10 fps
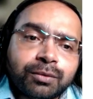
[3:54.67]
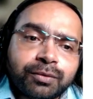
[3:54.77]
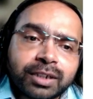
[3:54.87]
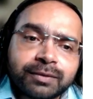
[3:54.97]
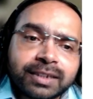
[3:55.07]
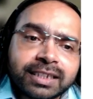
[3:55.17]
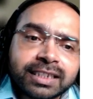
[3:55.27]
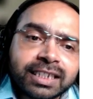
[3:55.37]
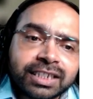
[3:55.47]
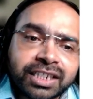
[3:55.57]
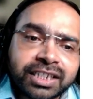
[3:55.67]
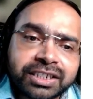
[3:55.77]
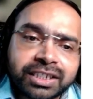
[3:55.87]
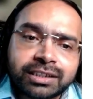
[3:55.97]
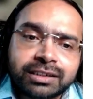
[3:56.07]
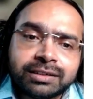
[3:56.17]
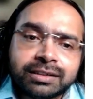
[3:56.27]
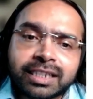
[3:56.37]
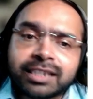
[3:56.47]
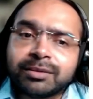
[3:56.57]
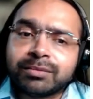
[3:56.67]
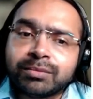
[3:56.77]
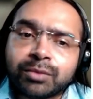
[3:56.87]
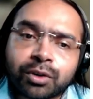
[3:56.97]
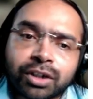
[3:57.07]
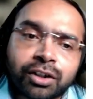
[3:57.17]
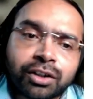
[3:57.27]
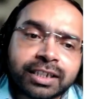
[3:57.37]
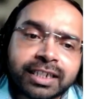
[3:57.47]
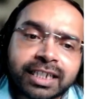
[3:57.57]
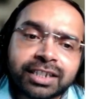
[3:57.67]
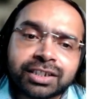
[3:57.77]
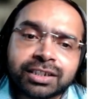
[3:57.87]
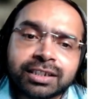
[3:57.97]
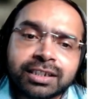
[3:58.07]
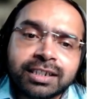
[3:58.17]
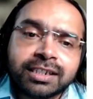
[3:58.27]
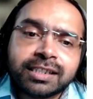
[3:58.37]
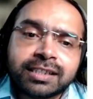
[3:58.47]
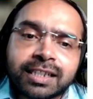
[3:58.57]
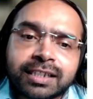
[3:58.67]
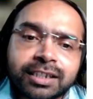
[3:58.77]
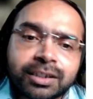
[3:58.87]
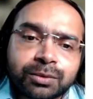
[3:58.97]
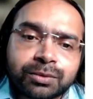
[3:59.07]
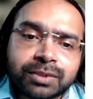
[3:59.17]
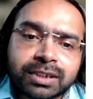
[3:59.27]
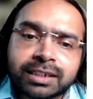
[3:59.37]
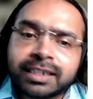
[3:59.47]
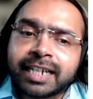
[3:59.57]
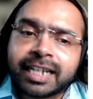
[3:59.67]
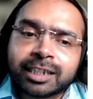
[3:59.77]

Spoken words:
First one is the injection, then broken authentication, sensitive data